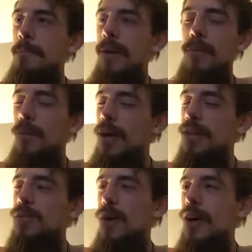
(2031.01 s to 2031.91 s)
And
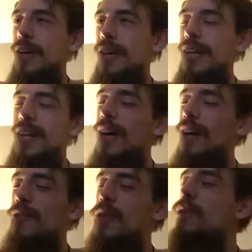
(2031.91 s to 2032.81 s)
where's water going to go?
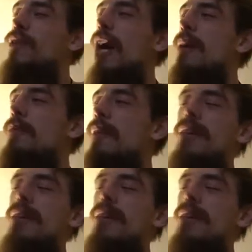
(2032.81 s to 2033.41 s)
If you dump